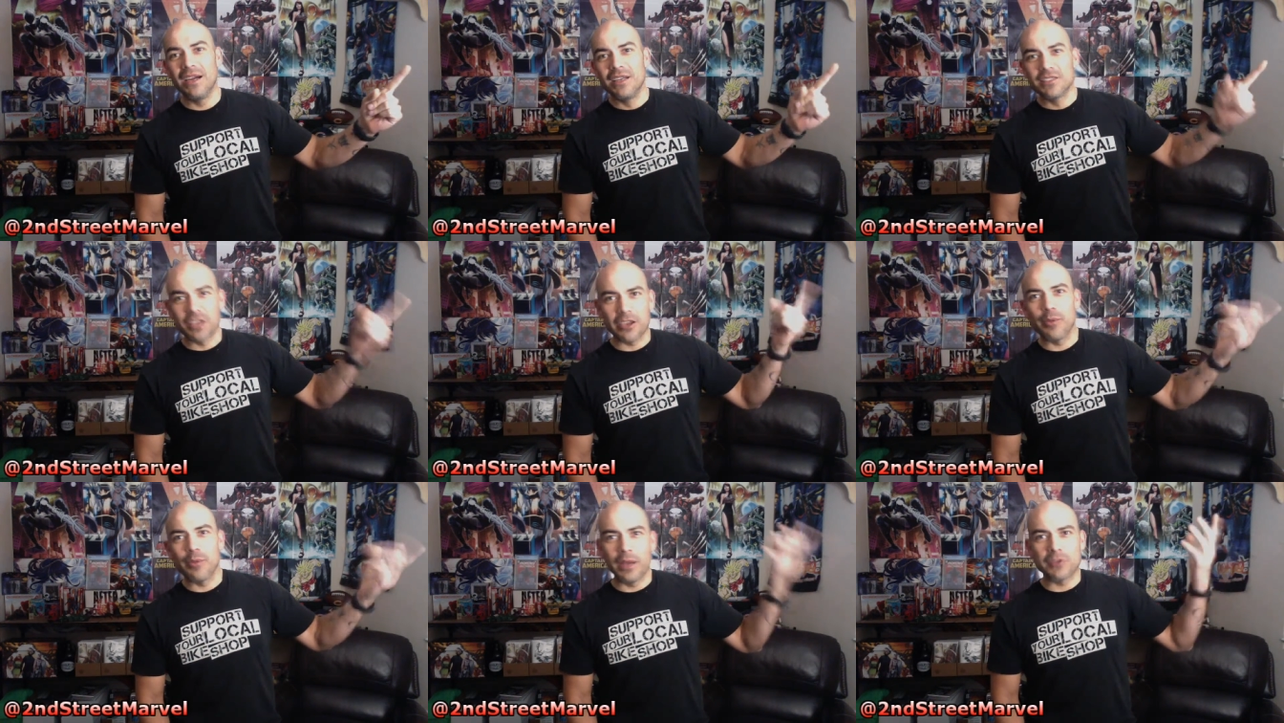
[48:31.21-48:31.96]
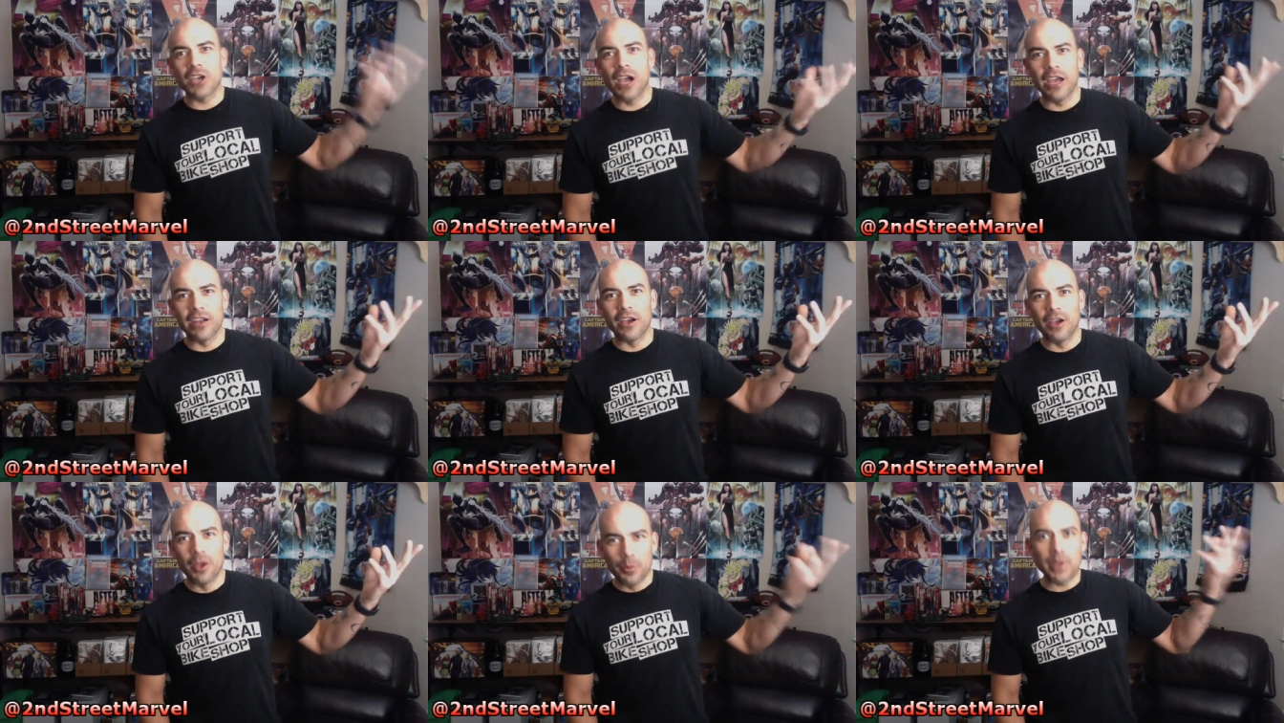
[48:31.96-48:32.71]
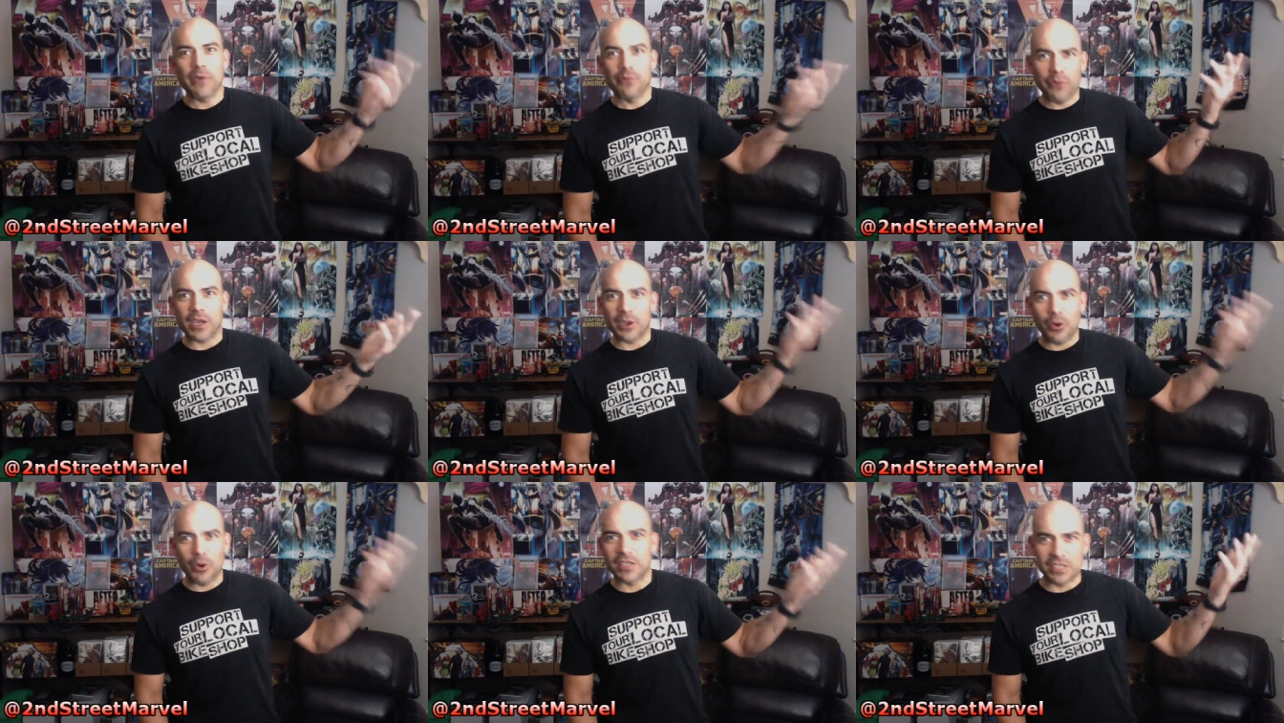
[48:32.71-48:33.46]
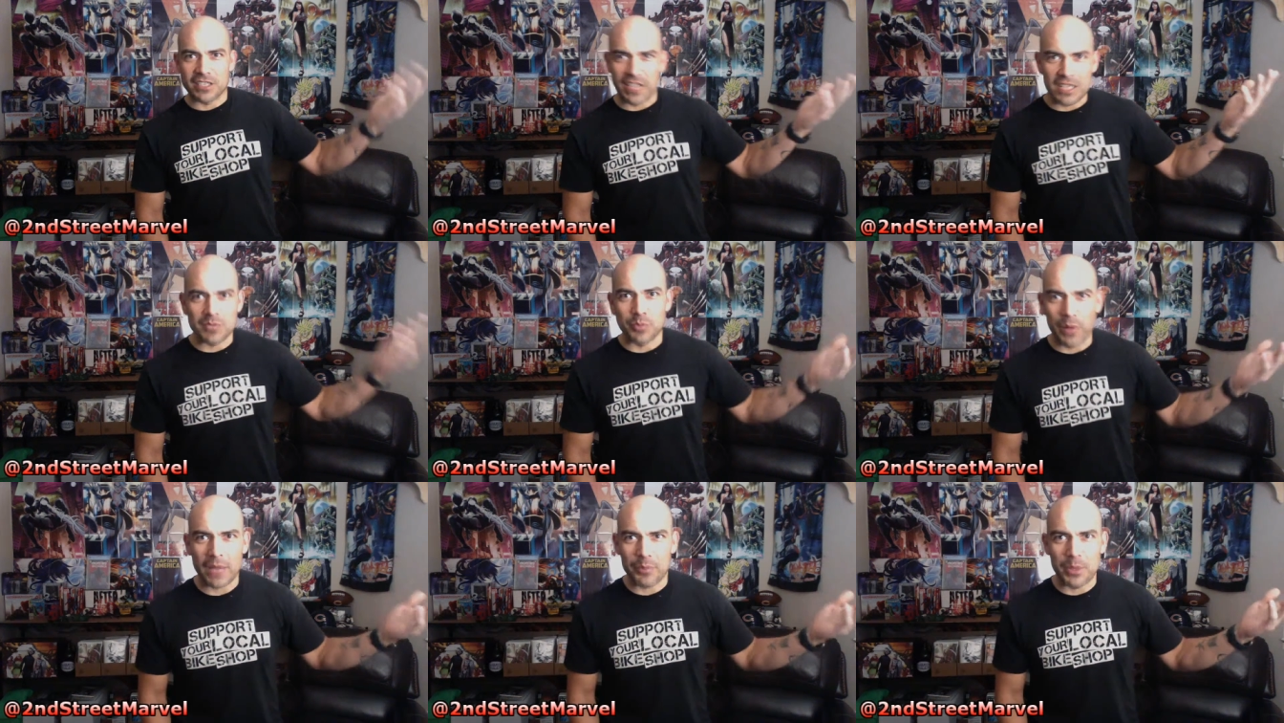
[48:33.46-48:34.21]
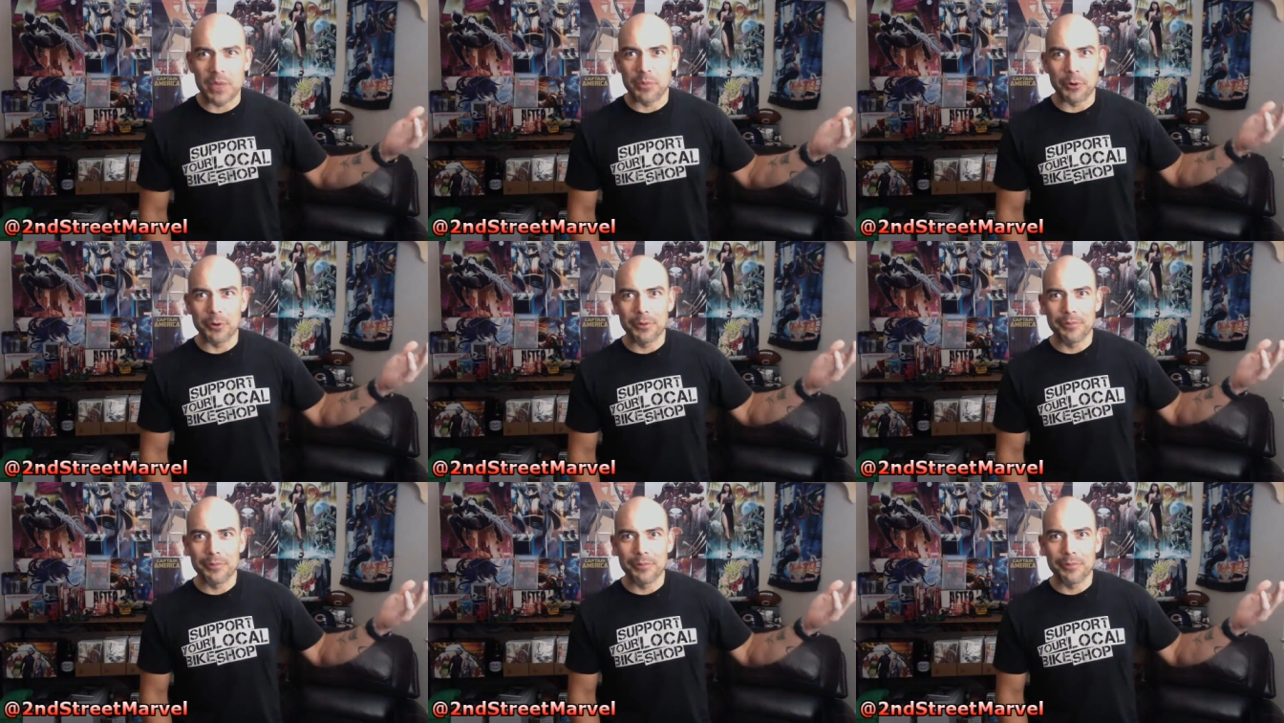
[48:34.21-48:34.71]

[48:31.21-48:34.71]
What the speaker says: talking about China being fucking racist against black people.